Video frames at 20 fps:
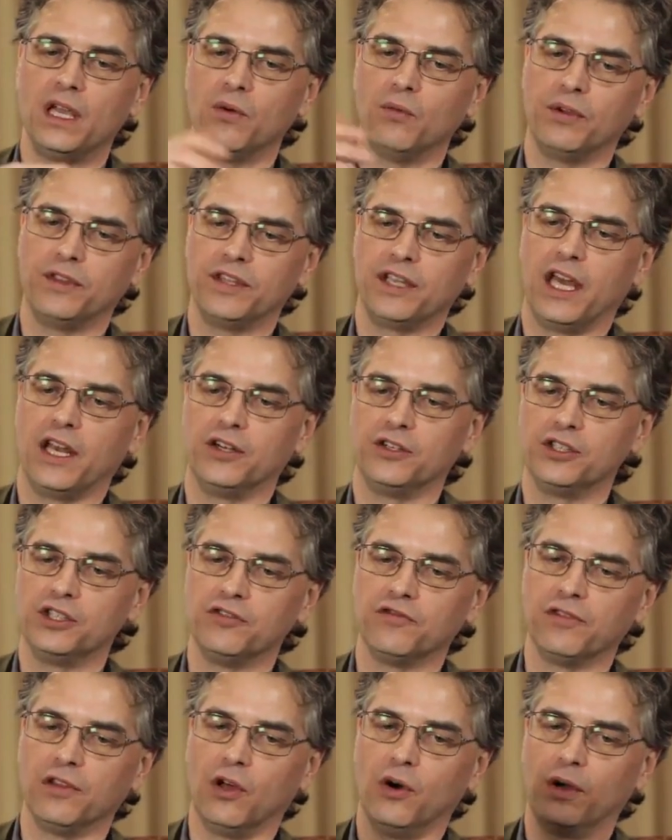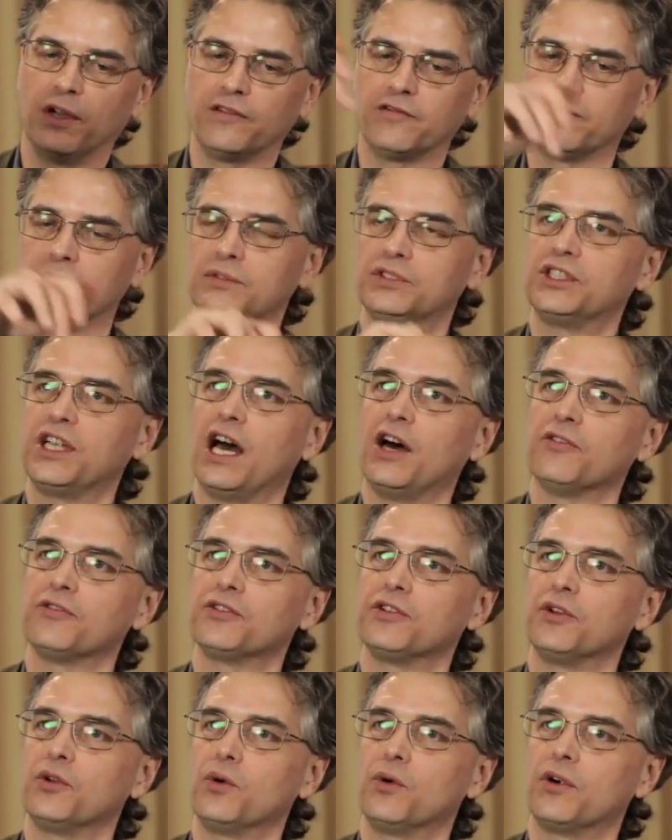with the energy flowing from south
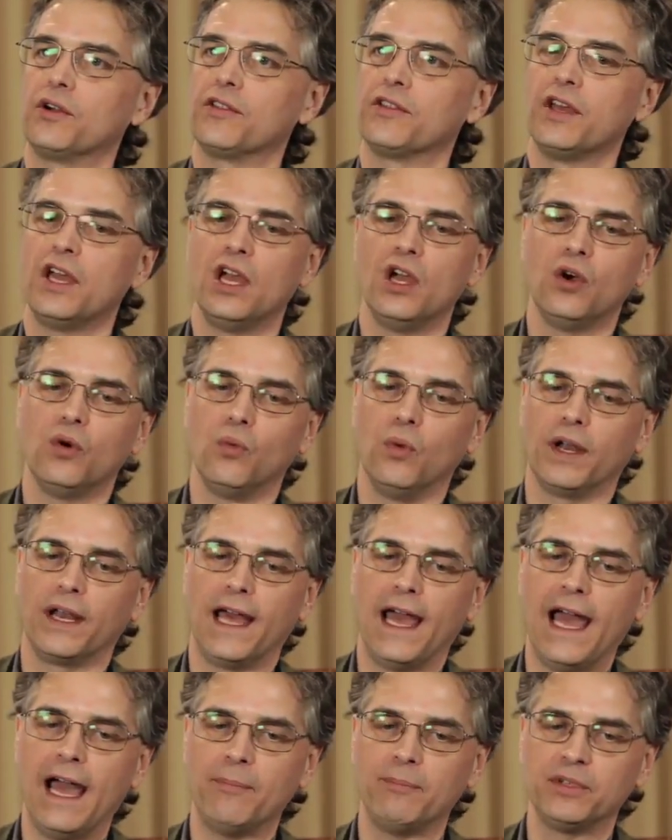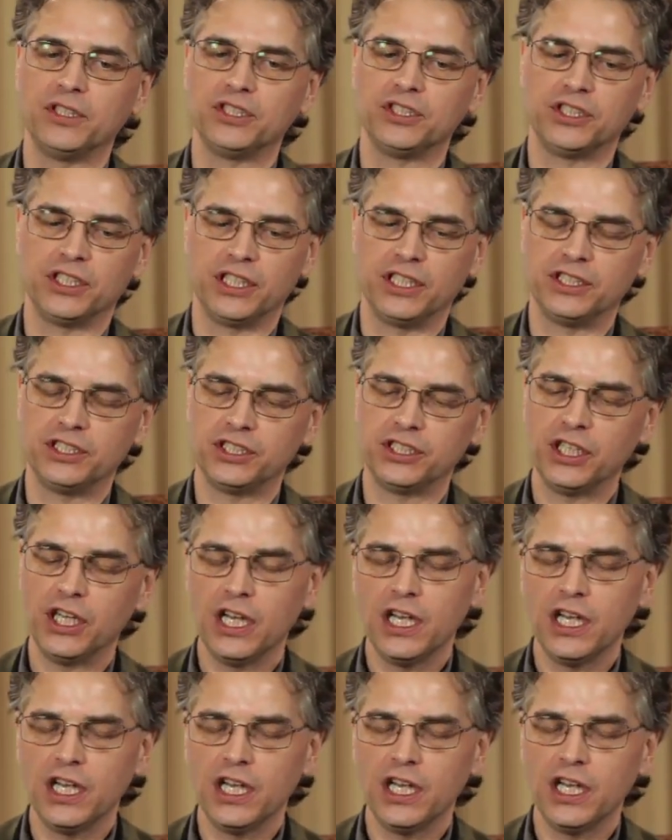to north. What happens is